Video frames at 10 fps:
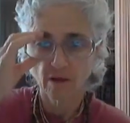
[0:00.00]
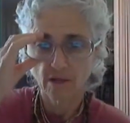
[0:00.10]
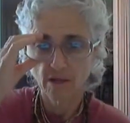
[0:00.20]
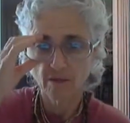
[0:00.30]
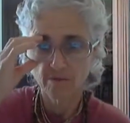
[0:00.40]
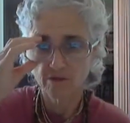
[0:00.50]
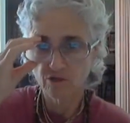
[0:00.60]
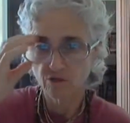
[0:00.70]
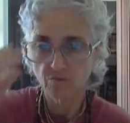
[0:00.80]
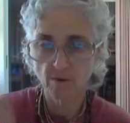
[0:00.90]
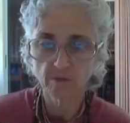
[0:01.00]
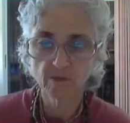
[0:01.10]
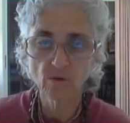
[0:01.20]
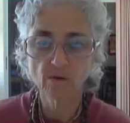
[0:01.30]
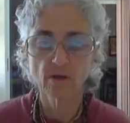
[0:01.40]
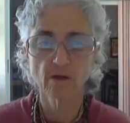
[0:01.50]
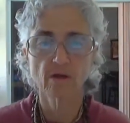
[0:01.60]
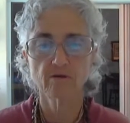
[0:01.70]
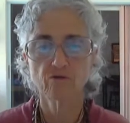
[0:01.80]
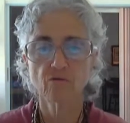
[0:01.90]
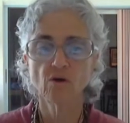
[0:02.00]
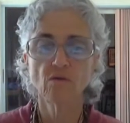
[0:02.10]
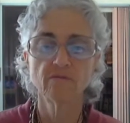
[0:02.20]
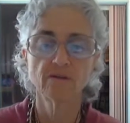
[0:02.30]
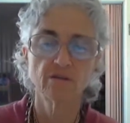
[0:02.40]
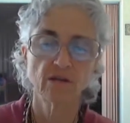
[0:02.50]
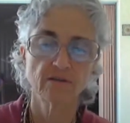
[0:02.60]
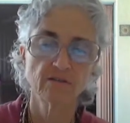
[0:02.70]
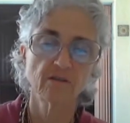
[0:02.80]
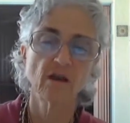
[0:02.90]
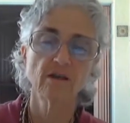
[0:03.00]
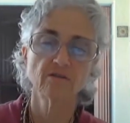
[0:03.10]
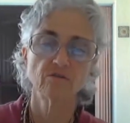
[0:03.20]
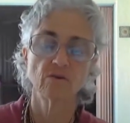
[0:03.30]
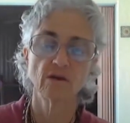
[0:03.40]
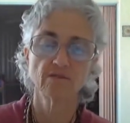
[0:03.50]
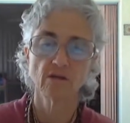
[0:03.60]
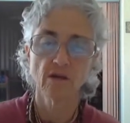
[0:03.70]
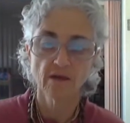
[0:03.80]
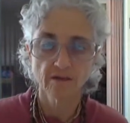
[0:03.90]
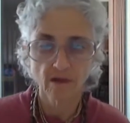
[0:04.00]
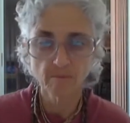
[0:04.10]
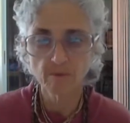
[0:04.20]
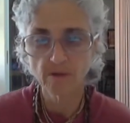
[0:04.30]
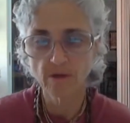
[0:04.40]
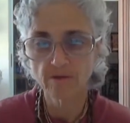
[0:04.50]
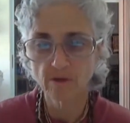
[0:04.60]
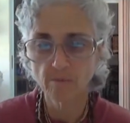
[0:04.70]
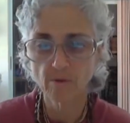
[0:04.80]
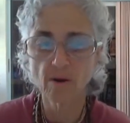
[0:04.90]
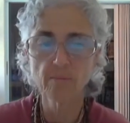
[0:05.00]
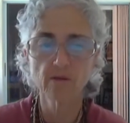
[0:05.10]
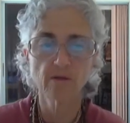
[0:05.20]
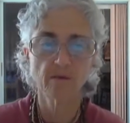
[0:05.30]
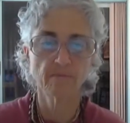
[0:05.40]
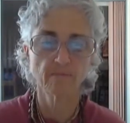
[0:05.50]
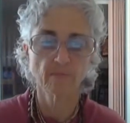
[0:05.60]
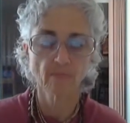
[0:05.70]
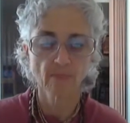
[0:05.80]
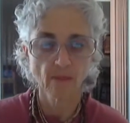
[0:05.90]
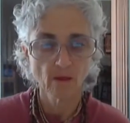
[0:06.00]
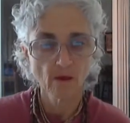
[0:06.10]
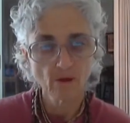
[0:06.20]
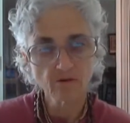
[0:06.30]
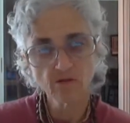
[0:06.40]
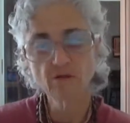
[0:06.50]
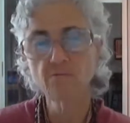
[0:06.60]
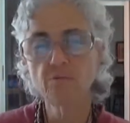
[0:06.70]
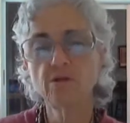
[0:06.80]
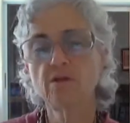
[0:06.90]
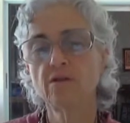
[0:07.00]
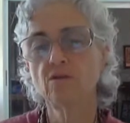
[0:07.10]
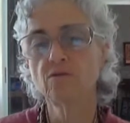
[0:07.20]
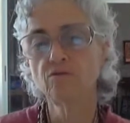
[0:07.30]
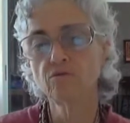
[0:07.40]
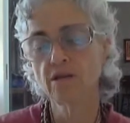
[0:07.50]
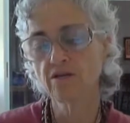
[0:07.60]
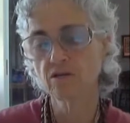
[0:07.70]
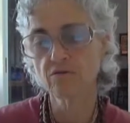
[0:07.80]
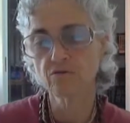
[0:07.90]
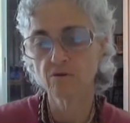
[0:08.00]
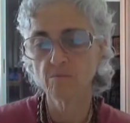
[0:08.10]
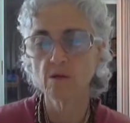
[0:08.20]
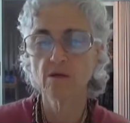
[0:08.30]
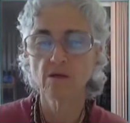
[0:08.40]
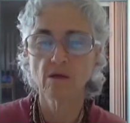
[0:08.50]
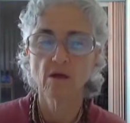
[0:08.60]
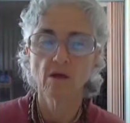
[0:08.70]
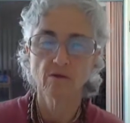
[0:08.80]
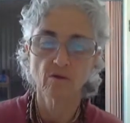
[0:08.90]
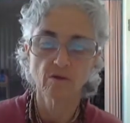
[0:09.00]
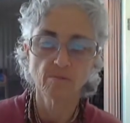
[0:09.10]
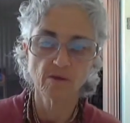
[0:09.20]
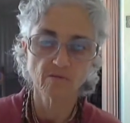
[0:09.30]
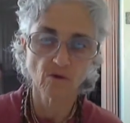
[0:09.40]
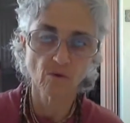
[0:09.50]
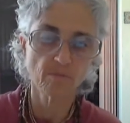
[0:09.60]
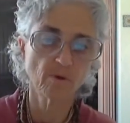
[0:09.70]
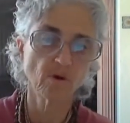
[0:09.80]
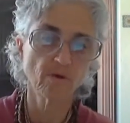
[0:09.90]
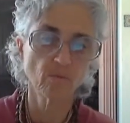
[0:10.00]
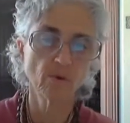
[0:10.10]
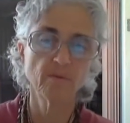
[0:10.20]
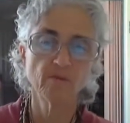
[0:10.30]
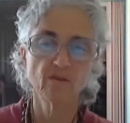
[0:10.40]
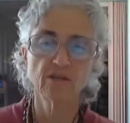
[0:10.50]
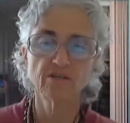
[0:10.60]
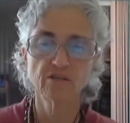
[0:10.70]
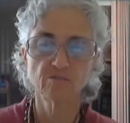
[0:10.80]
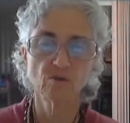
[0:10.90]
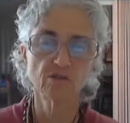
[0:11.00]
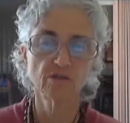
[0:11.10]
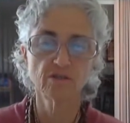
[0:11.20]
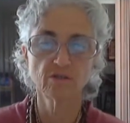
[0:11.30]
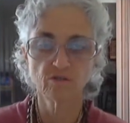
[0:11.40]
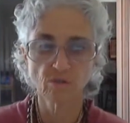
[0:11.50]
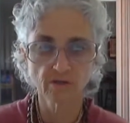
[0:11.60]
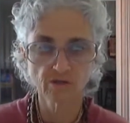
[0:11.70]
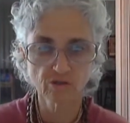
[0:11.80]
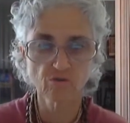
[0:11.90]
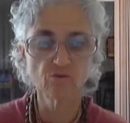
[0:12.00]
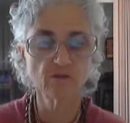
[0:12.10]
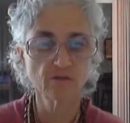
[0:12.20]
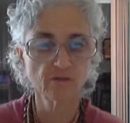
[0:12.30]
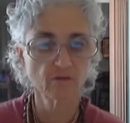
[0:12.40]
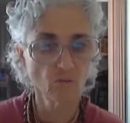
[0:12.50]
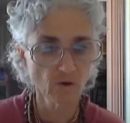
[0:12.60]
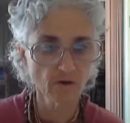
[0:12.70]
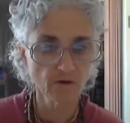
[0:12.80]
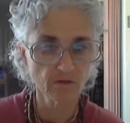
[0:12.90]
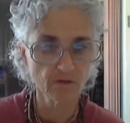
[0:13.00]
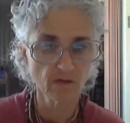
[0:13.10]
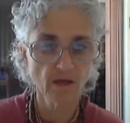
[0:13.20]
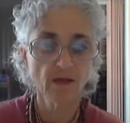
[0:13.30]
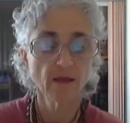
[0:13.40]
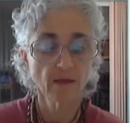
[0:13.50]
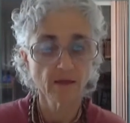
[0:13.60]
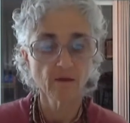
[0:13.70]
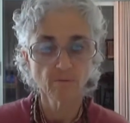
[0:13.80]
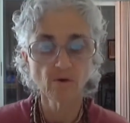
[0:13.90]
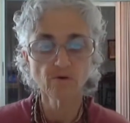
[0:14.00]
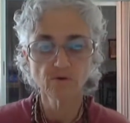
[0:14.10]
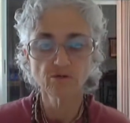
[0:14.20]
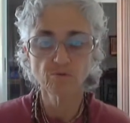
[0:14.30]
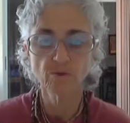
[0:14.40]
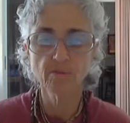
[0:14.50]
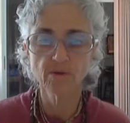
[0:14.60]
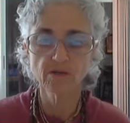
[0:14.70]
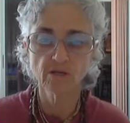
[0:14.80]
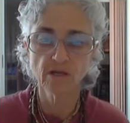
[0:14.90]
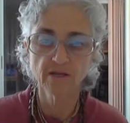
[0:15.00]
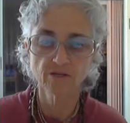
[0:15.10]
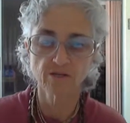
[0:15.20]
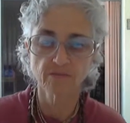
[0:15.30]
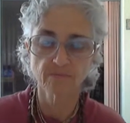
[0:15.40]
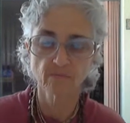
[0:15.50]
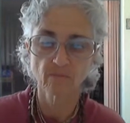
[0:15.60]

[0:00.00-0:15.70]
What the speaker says: Ye Pishu Papayonaya Striyo Vaishas Tadasudras Tepi Anti Paramgatim. O son of Pita, those who take shelter in me, though they be of lower birth, women, vaishyas, merchants, as well as sudras, workers, can approach the supreme destination.